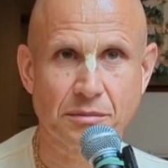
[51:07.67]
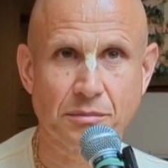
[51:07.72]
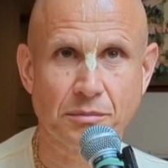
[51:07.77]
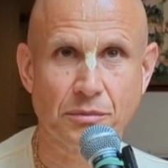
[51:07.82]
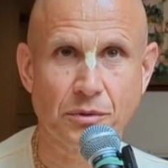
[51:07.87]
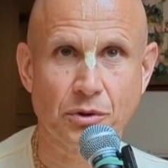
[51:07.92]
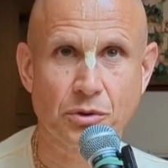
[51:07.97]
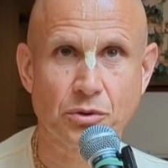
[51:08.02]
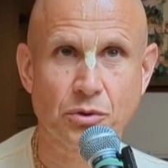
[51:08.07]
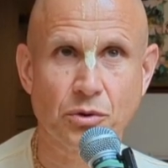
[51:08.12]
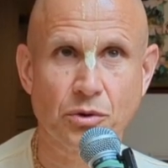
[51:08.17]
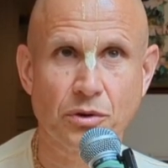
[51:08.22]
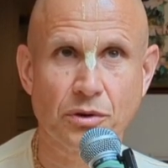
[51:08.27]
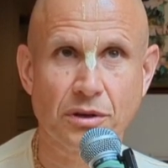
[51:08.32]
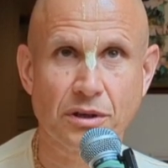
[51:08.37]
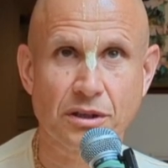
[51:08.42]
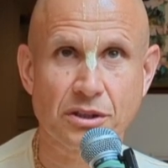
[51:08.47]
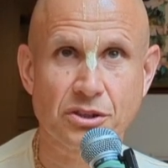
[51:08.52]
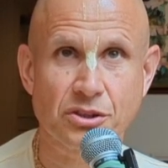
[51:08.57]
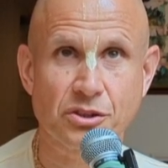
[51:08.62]
mukto
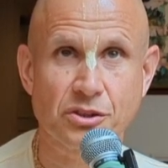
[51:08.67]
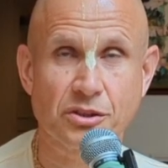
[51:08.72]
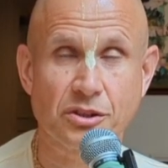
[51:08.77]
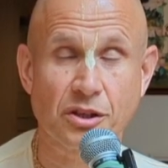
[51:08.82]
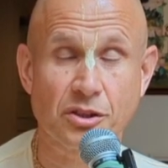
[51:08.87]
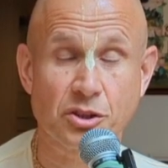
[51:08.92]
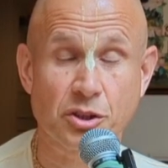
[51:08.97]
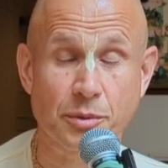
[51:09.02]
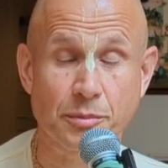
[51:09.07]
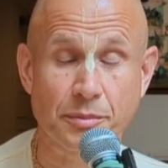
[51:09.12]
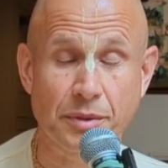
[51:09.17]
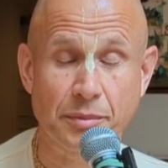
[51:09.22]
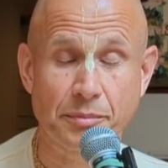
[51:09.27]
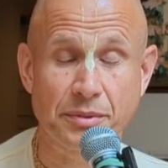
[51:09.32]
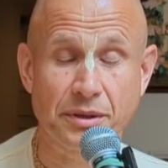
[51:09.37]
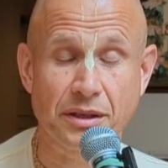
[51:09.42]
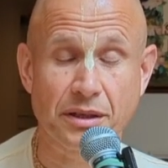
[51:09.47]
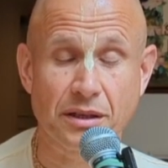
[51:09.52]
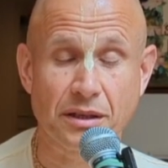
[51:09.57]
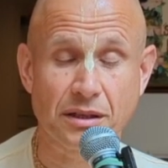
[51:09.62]
sachame
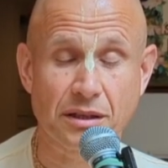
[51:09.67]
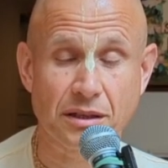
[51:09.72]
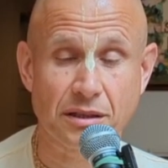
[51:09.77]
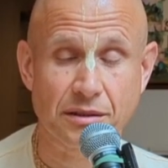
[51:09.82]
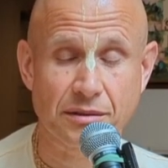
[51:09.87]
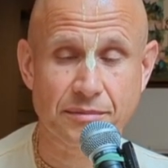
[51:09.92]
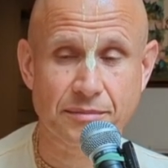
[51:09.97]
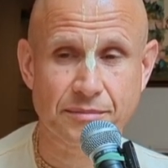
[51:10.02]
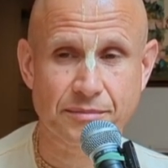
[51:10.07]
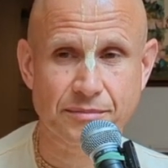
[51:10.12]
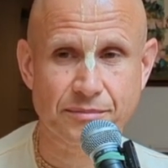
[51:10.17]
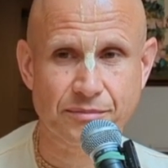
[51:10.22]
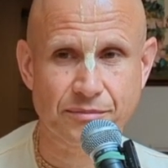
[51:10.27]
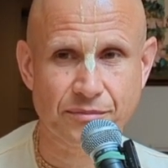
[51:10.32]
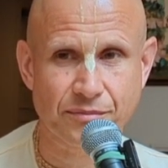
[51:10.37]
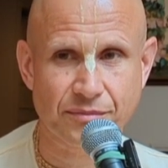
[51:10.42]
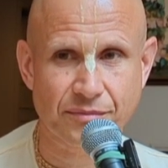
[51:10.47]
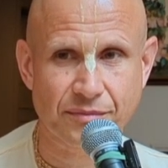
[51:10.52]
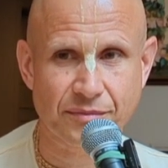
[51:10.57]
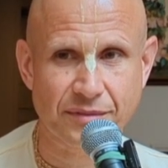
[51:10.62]
priyaha.
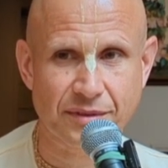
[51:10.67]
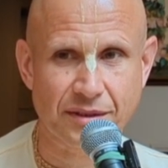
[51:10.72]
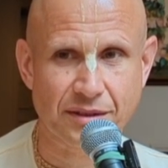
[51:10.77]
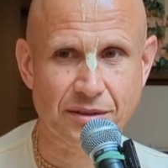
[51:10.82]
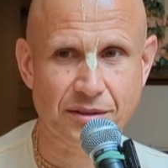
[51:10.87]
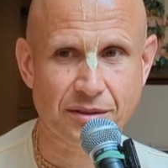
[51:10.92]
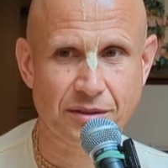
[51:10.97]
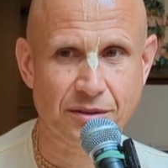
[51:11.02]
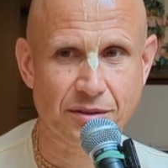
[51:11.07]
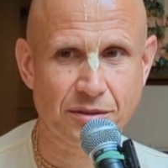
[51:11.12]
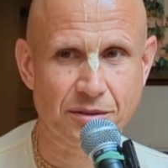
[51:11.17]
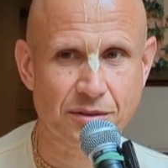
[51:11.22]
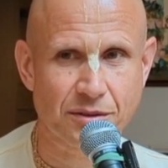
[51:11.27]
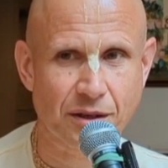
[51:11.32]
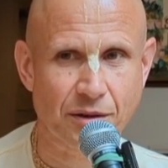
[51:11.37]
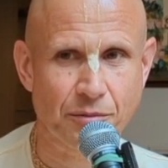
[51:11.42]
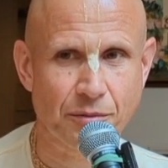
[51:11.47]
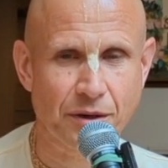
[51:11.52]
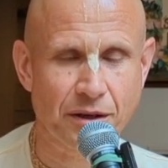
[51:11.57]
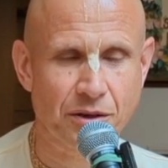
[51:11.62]
That
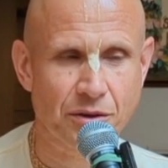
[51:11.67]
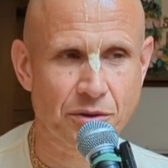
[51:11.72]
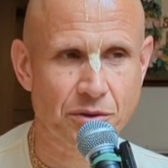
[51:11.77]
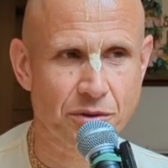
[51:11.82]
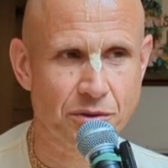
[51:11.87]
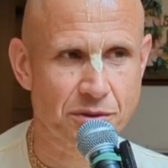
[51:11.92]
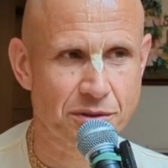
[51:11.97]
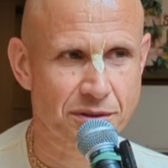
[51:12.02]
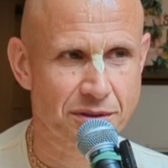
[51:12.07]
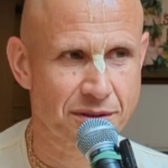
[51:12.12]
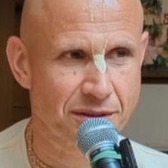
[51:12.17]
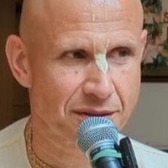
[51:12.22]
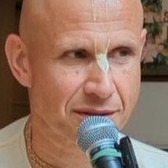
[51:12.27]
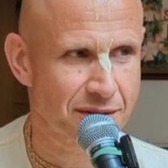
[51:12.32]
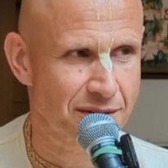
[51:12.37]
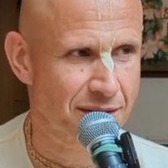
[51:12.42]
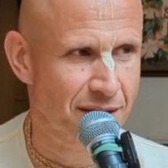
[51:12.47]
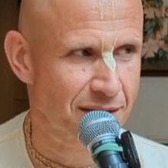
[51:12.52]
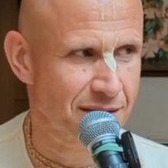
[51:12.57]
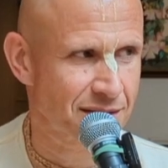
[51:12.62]
someone who
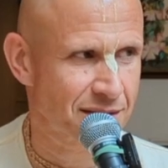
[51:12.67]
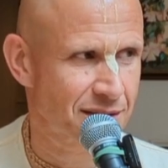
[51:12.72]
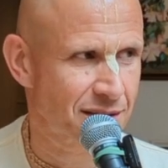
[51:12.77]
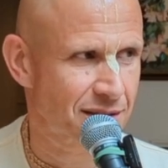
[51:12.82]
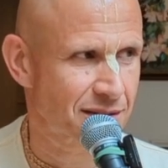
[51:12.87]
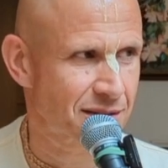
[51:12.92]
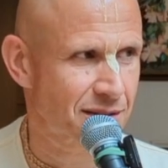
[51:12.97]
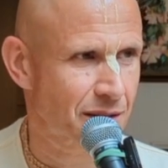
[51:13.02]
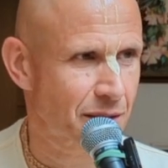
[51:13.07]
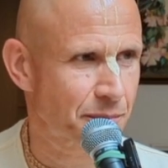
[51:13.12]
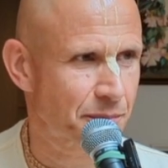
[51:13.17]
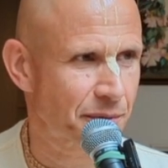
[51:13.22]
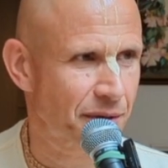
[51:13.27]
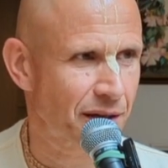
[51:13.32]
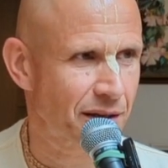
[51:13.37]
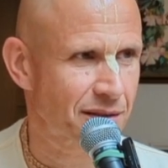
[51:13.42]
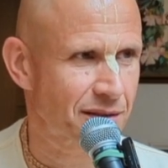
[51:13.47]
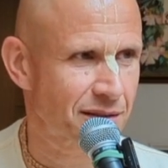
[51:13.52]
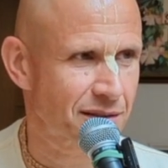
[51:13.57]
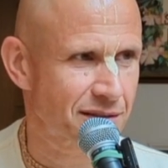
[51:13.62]
doesn't disturb
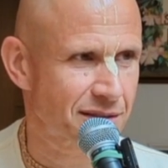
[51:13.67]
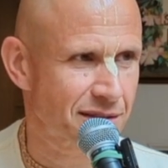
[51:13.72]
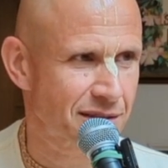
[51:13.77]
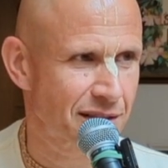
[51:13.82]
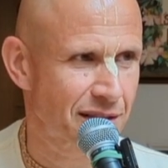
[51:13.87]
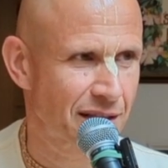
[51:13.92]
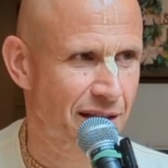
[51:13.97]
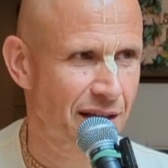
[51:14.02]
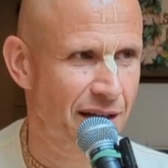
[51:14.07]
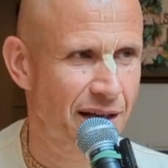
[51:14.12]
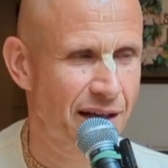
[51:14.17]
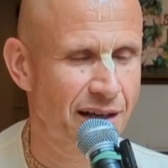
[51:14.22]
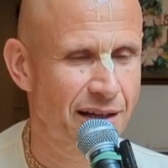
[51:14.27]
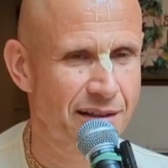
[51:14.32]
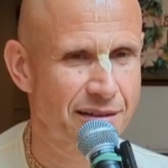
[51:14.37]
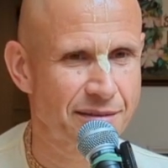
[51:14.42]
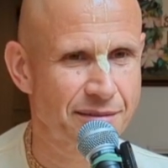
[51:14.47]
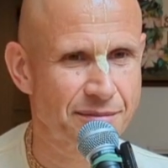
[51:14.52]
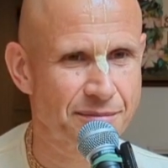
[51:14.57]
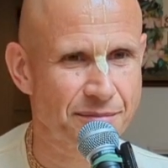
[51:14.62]
others
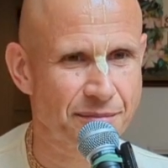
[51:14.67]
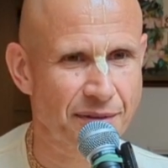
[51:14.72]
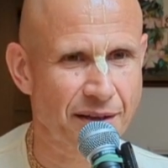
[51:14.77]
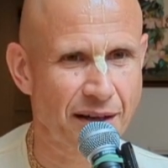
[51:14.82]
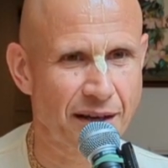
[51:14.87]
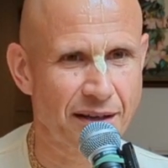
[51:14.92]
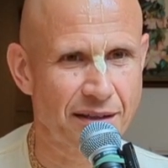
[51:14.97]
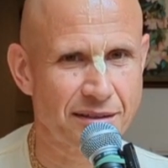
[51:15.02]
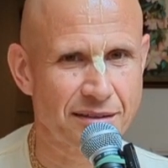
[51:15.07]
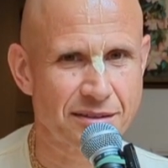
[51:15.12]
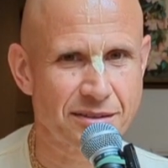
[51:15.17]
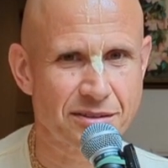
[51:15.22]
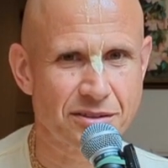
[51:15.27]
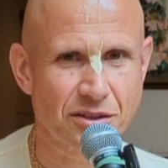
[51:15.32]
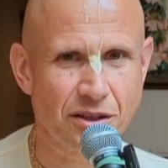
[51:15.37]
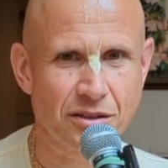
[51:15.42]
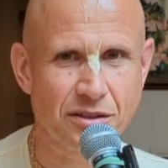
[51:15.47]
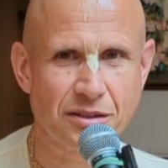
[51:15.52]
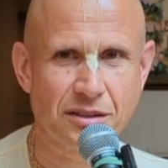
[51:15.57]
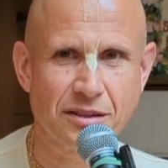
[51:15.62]
and is
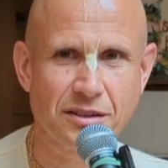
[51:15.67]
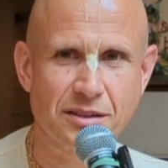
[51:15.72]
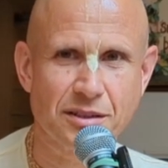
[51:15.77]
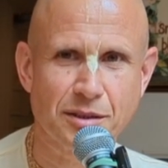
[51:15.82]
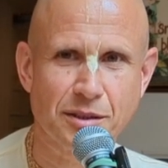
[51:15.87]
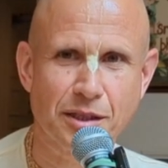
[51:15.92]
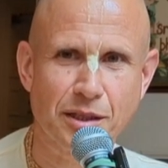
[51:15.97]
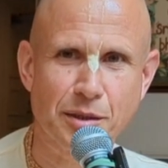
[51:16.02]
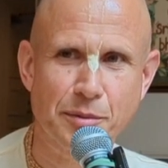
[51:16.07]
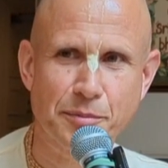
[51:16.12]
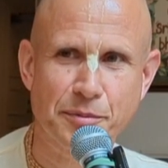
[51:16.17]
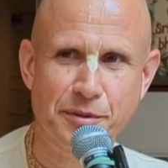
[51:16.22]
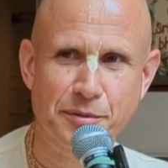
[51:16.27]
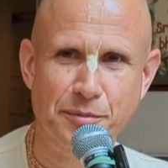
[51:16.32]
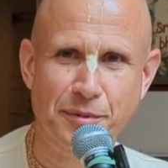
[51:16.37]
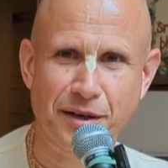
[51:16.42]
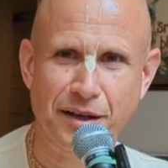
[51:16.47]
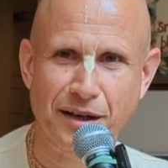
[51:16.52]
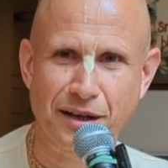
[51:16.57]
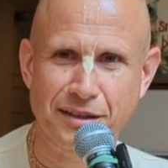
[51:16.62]
not disturbed
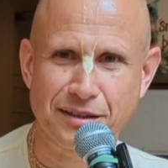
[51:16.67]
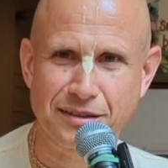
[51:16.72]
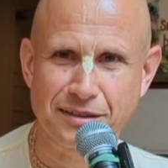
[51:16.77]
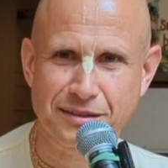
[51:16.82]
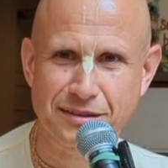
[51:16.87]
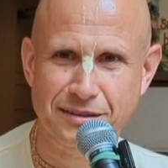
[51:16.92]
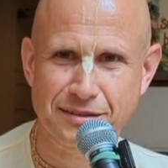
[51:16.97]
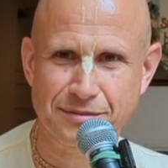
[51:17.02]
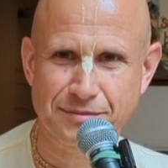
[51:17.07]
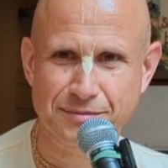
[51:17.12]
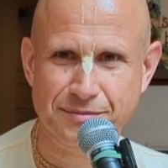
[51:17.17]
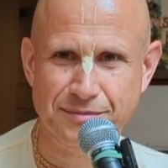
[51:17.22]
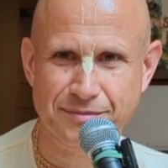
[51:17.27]
by others,